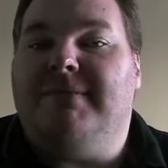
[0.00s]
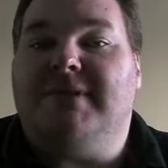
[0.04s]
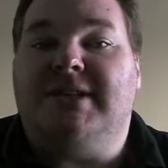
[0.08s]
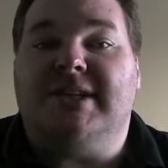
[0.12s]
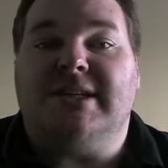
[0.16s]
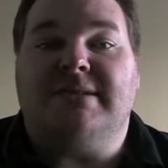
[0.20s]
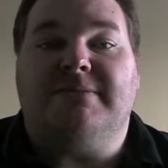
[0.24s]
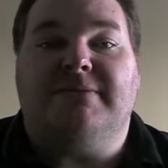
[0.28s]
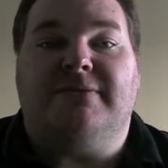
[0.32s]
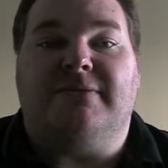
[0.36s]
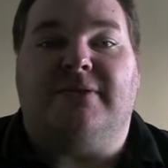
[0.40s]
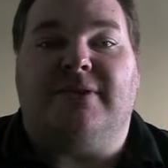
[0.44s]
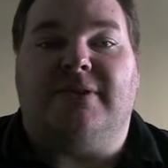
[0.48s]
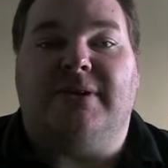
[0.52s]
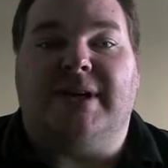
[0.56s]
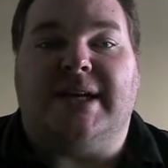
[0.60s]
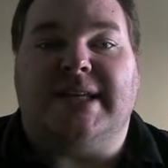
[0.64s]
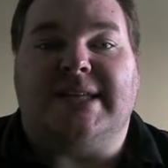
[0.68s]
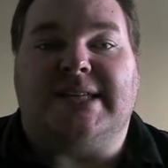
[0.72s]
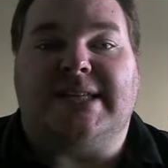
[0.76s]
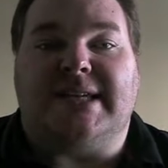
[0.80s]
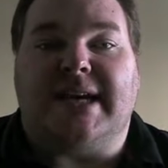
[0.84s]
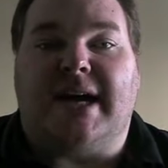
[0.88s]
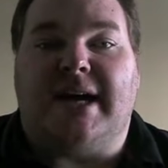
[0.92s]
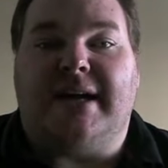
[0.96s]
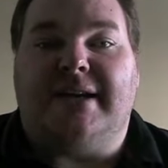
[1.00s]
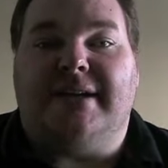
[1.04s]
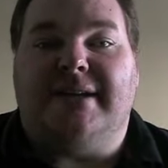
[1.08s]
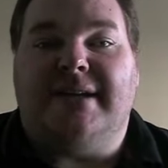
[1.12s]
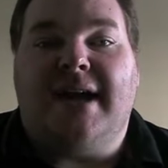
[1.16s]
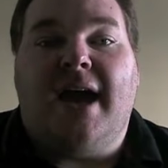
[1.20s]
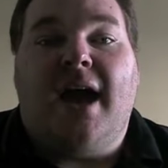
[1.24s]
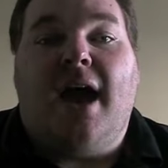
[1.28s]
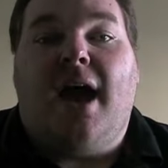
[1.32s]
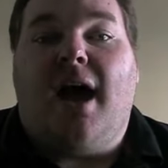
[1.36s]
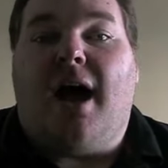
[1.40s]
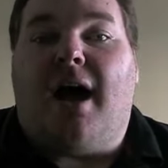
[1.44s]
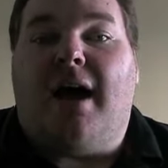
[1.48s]
Just before we get
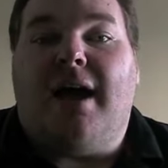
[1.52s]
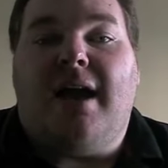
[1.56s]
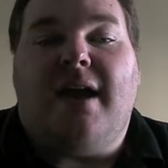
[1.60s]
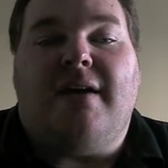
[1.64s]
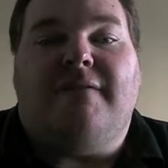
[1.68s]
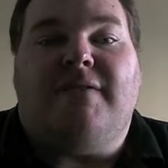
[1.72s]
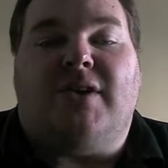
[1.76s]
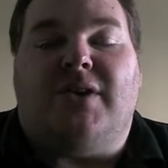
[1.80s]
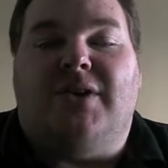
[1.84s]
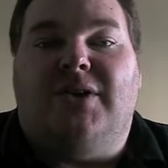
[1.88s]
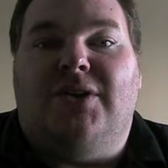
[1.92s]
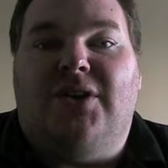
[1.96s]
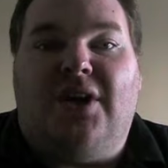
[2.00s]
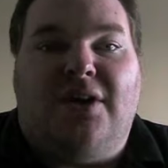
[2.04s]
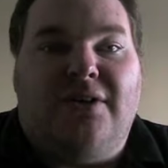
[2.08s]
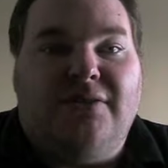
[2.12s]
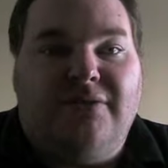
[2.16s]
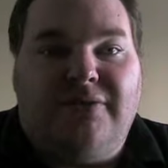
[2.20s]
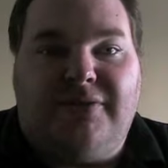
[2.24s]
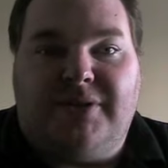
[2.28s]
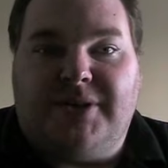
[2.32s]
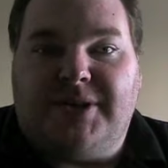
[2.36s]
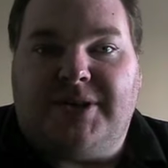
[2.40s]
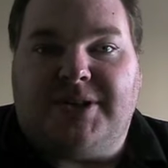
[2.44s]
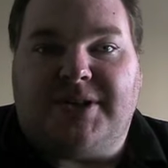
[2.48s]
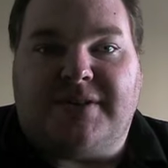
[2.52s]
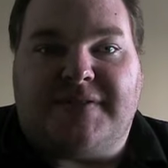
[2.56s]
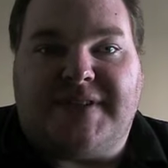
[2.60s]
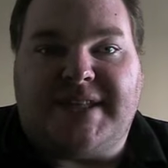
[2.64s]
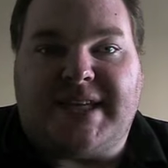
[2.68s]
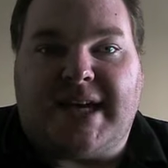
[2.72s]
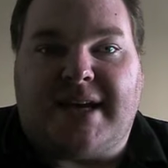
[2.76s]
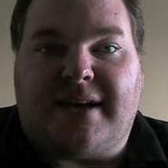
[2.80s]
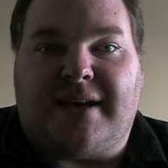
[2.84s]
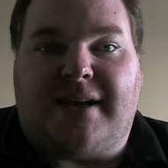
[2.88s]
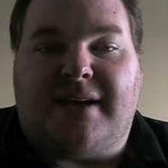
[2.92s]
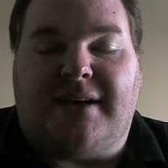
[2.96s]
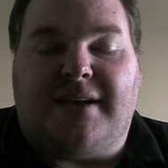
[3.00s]
started, I have no footage of
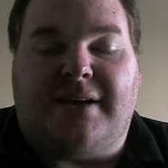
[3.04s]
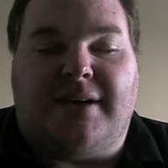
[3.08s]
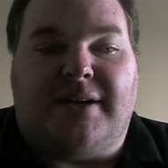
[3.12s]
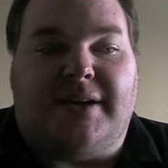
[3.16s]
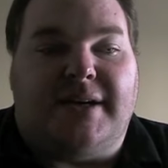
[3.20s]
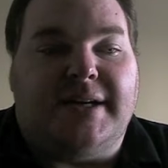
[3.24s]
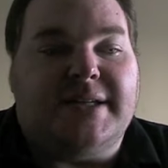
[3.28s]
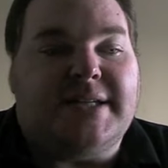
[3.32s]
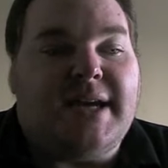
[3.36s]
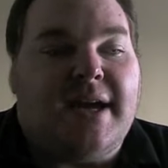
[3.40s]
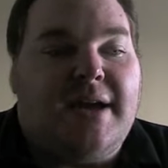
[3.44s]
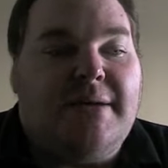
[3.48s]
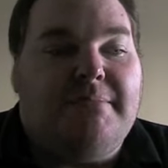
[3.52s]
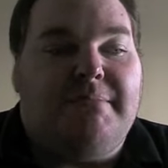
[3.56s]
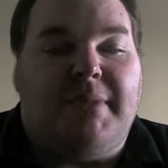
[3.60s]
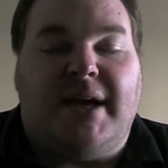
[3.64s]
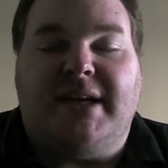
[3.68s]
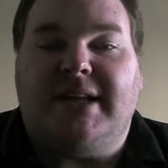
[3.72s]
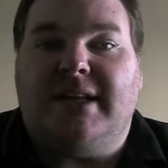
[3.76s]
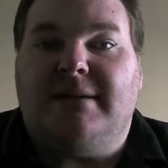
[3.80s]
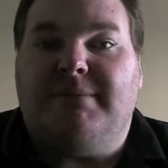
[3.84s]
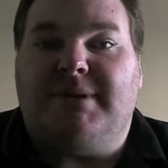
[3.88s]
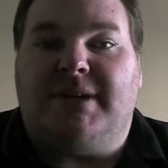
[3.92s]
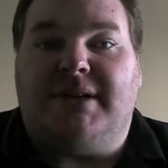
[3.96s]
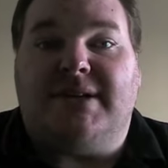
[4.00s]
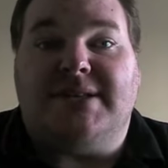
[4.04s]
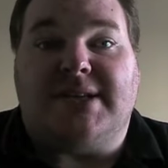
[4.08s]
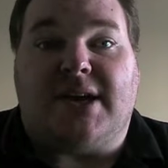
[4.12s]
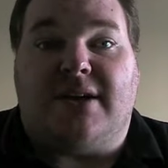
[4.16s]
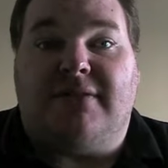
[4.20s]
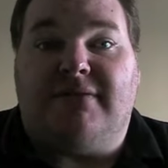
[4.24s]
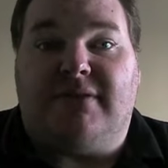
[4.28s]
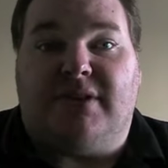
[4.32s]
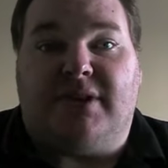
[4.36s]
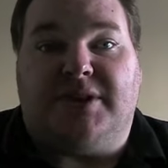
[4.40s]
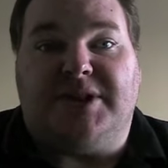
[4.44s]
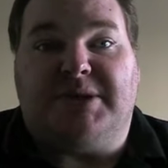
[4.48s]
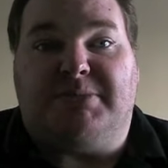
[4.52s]
Saturday night, mainly because I
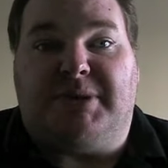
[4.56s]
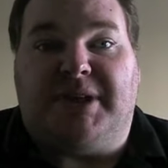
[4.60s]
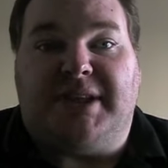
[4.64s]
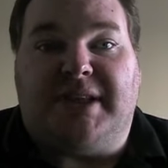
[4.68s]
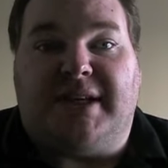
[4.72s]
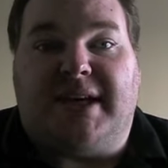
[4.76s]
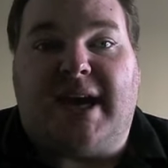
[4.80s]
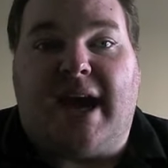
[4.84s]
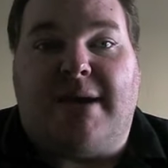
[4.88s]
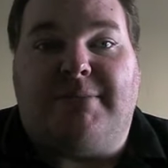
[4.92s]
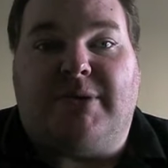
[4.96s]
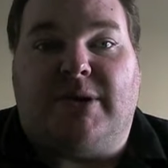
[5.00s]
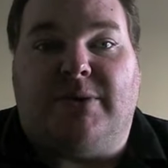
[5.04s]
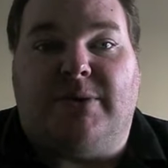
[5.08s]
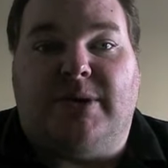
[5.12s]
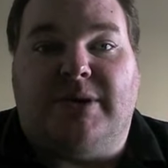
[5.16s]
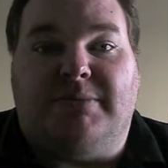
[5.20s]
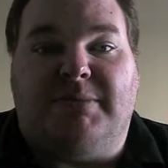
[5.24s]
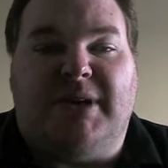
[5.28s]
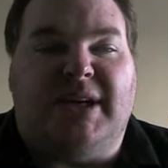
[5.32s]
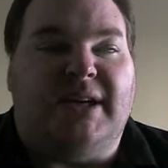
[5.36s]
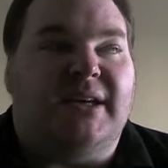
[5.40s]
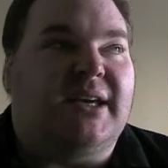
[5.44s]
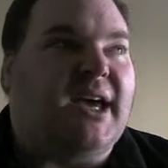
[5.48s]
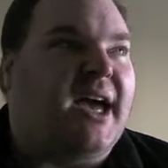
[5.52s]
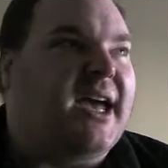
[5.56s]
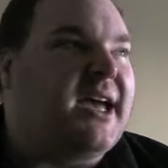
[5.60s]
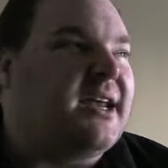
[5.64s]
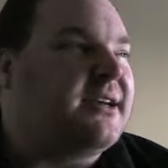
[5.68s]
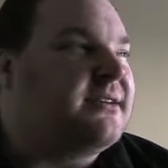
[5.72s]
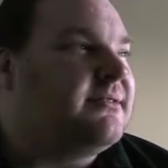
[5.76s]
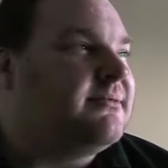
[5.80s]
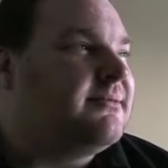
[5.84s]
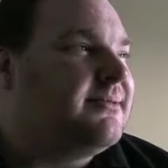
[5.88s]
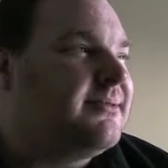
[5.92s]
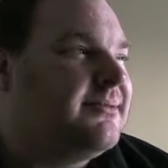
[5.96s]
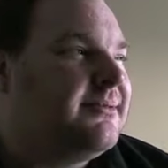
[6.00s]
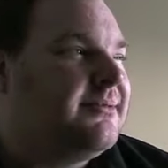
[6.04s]
forgot to bring the camera with me.
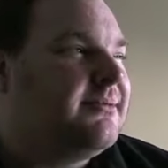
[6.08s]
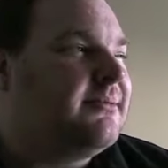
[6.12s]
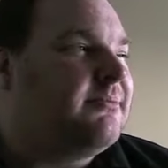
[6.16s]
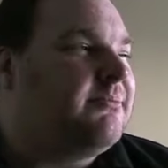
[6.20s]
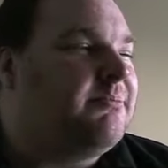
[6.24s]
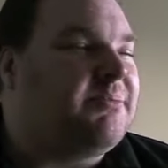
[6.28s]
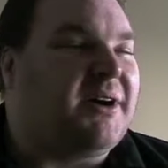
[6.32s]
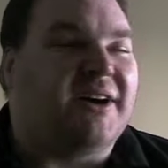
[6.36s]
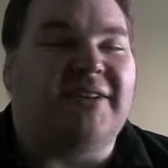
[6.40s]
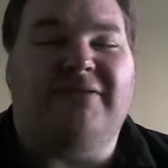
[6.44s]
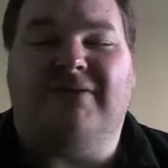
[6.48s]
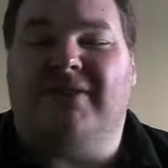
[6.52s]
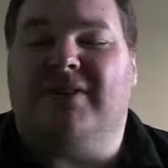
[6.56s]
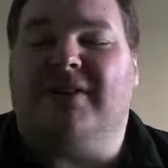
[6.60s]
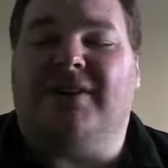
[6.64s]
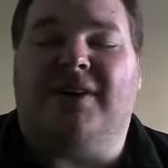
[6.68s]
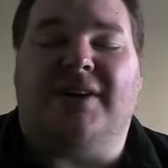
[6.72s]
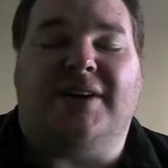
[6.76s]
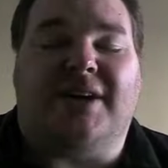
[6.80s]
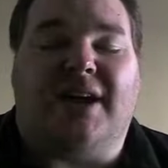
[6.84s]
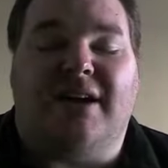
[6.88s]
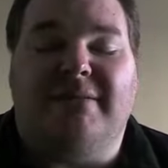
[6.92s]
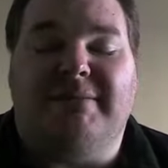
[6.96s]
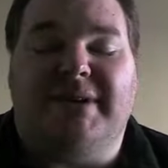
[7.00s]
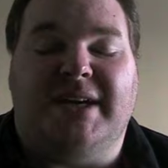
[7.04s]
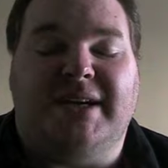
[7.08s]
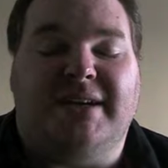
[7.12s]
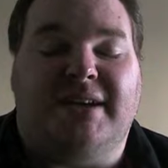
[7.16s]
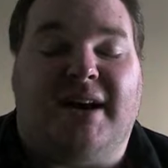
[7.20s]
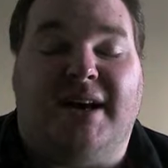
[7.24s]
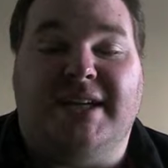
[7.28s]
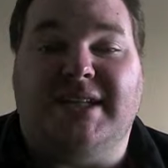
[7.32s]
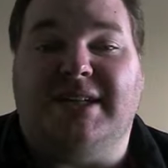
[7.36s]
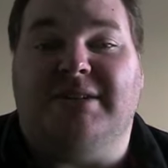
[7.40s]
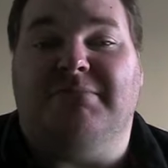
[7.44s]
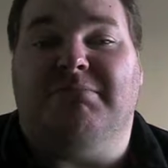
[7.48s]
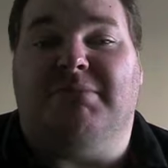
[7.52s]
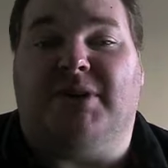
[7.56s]
And by forgot, I mean
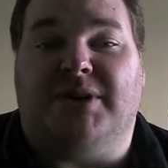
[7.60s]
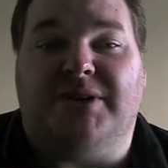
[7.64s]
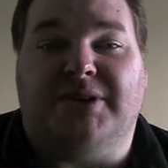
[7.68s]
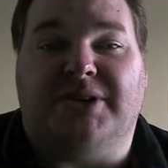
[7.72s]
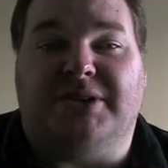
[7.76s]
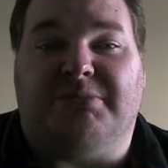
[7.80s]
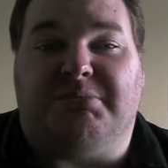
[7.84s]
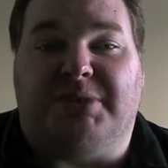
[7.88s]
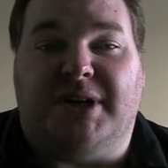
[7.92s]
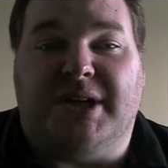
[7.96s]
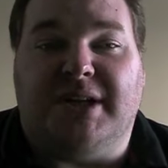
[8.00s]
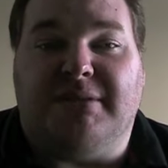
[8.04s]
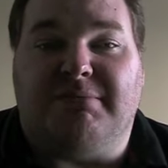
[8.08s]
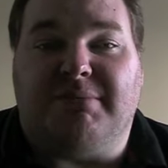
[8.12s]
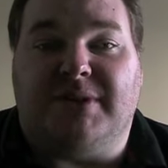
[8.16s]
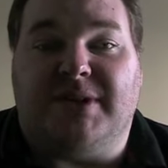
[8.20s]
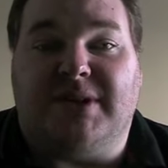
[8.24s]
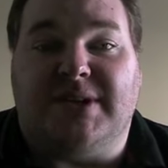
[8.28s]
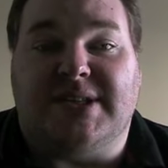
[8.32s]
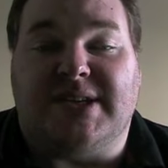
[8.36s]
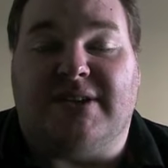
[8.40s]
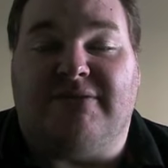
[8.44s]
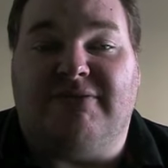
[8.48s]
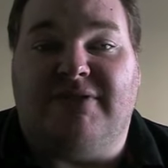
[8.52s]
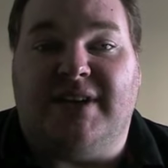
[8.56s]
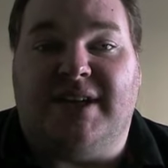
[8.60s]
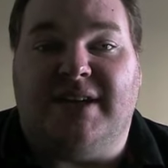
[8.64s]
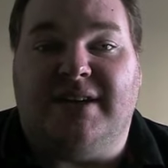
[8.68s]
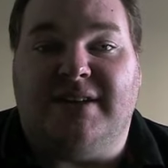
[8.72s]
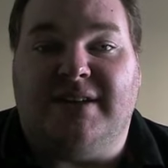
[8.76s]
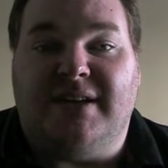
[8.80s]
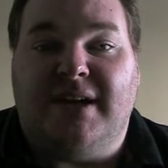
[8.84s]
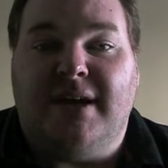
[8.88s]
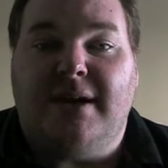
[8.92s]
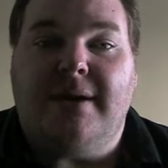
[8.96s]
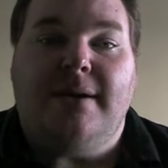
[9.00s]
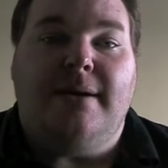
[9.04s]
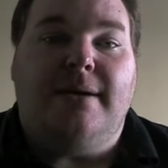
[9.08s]
I didn't bother to bring it because I
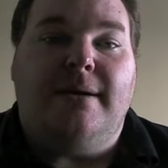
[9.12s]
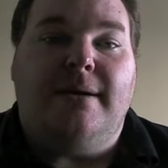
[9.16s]
figured